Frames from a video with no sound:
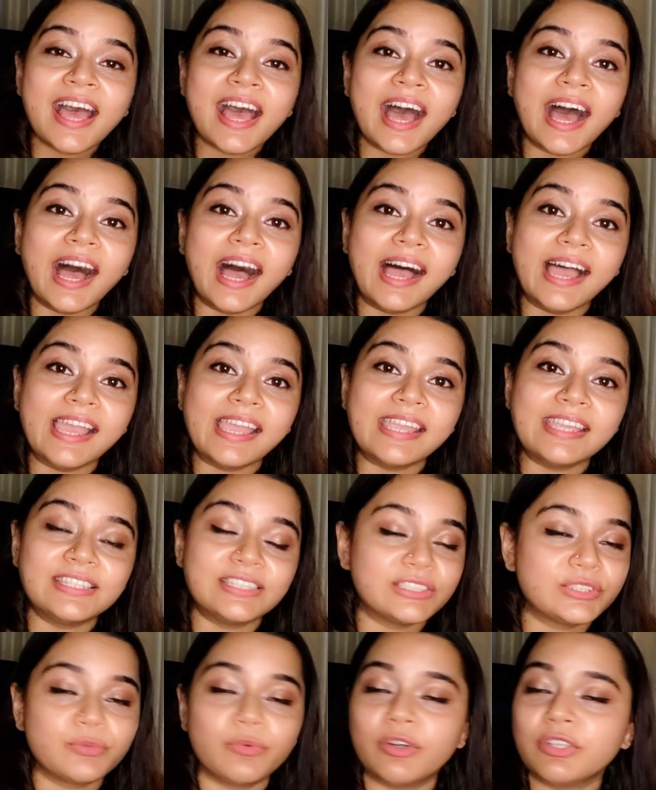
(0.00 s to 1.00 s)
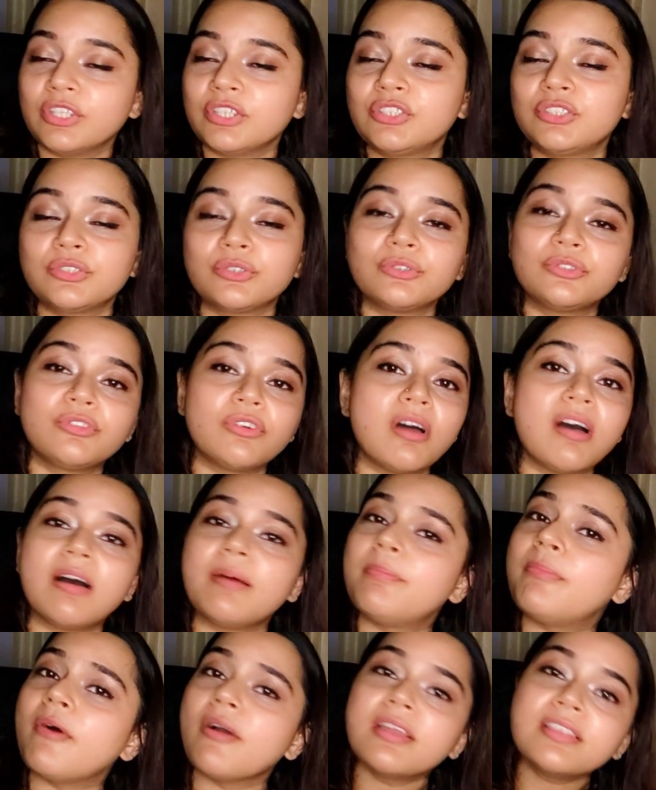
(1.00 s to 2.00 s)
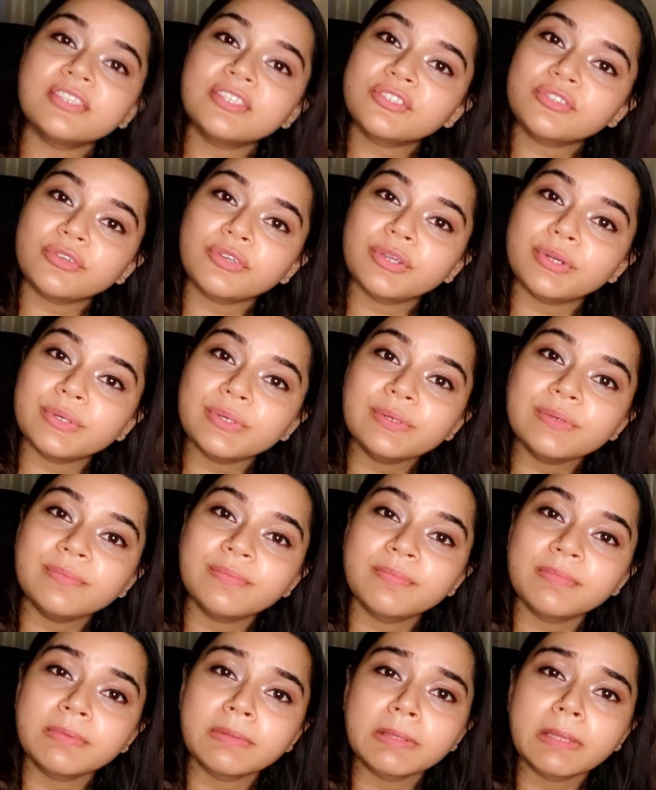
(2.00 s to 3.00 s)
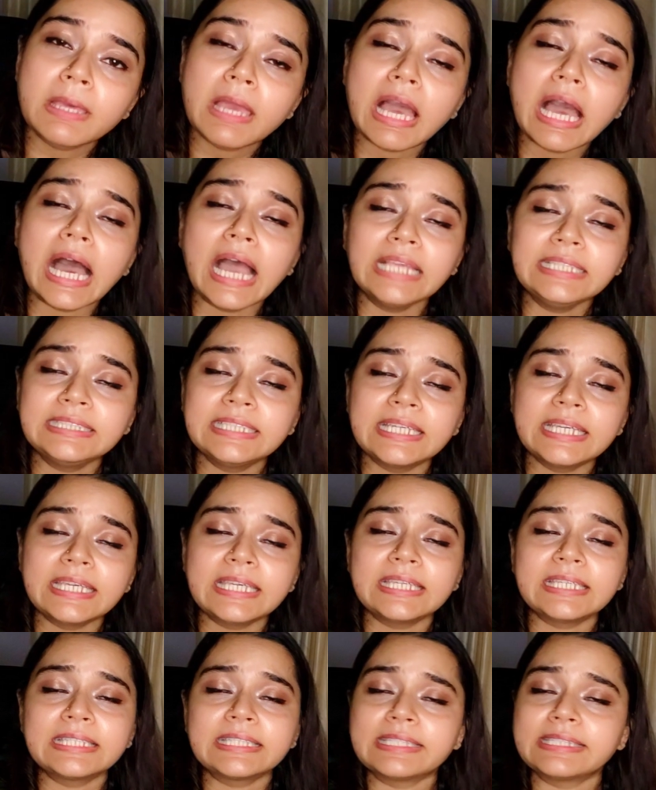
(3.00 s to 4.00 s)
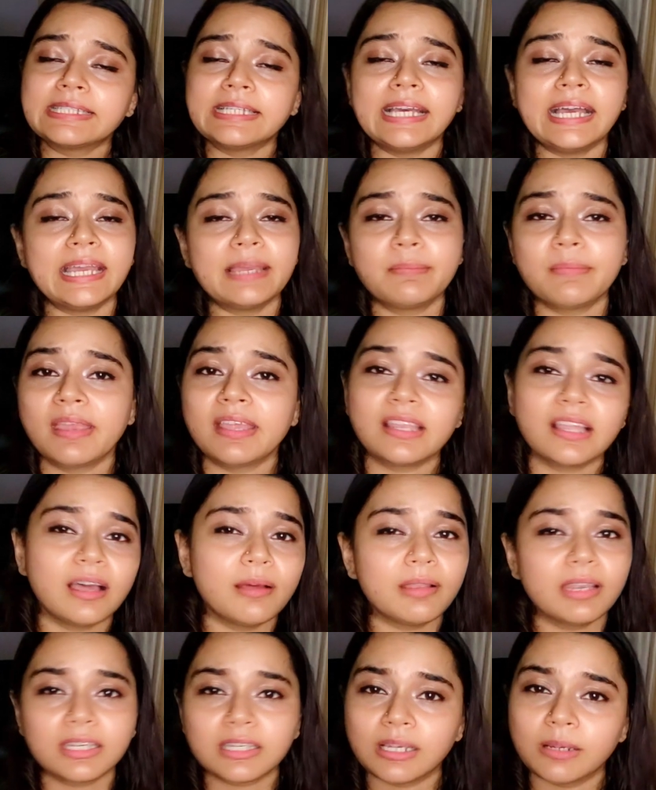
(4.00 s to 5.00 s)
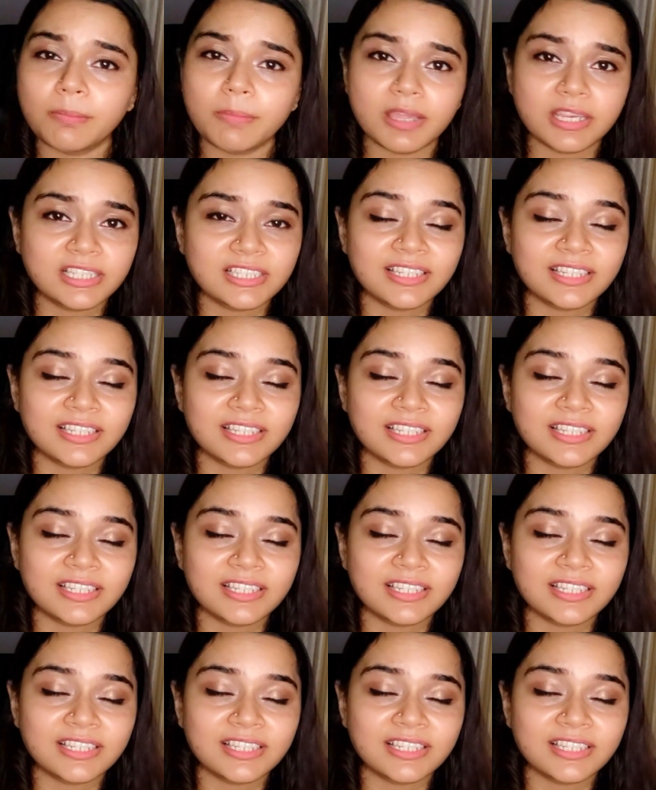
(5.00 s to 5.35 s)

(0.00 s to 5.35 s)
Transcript: I just wanted to draw a point to you. I think I made a little bit